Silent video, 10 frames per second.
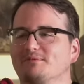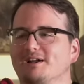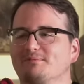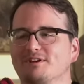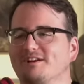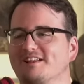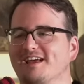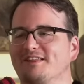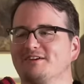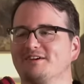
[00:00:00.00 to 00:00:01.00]
I put it
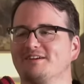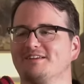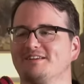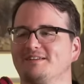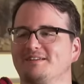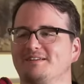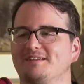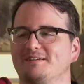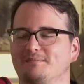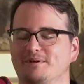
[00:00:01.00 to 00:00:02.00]
together. Okay,
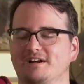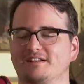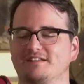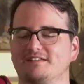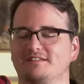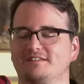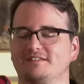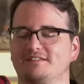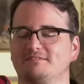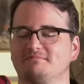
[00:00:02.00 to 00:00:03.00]
but
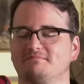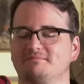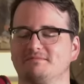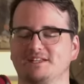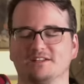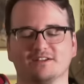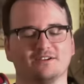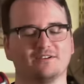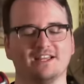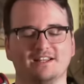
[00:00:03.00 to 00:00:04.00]
you
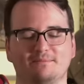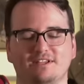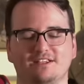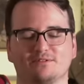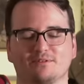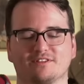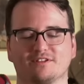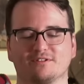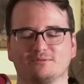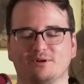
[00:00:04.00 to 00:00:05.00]
know, any piece with
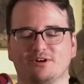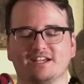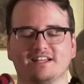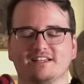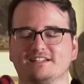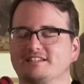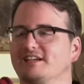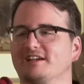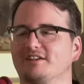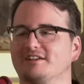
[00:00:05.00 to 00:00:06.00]
a small alien
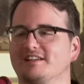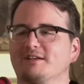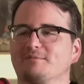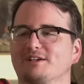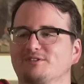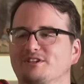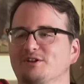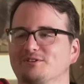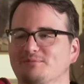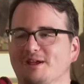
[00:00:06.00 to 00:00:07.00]
getting hunted down by a
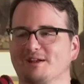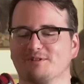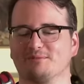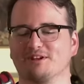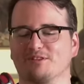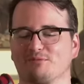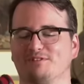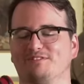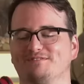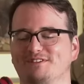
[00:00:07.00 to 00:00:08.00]
skeleton man with a big
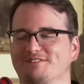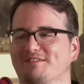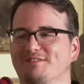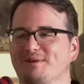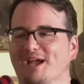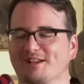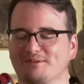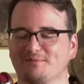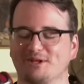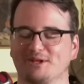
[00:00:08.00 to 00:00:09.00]
357
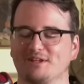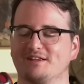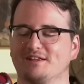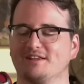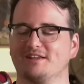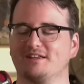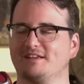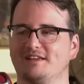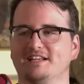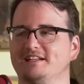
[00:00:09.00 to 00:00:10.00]
Magnum. It's awesome. I mean, it's
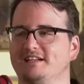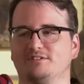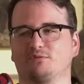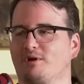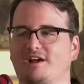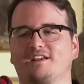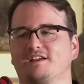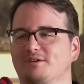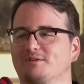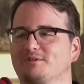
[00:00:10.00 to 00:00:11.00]
just it needs a rocket
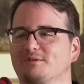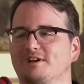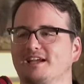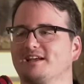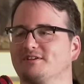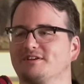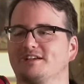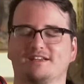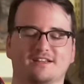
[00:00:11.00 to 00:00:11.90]
going through a hand. Okay.